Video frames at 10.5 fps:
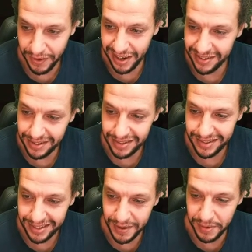
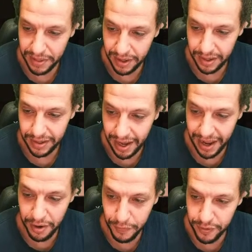fund. Everything.
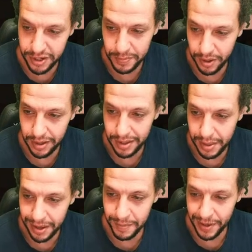I'm gonna refresh
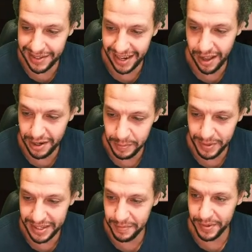my thing, but it's gonna
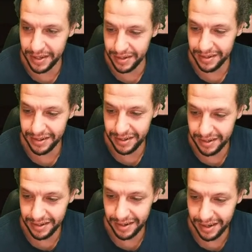100% be
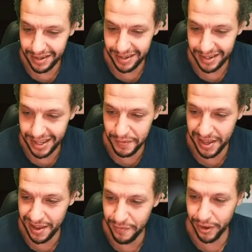
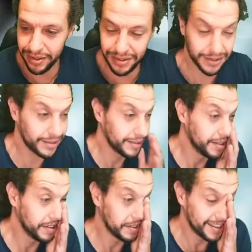KVK fund.
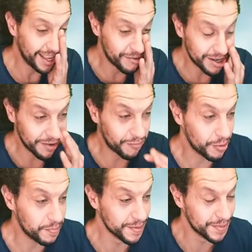Get ready
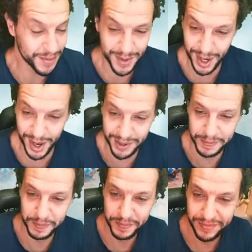for boom boom time.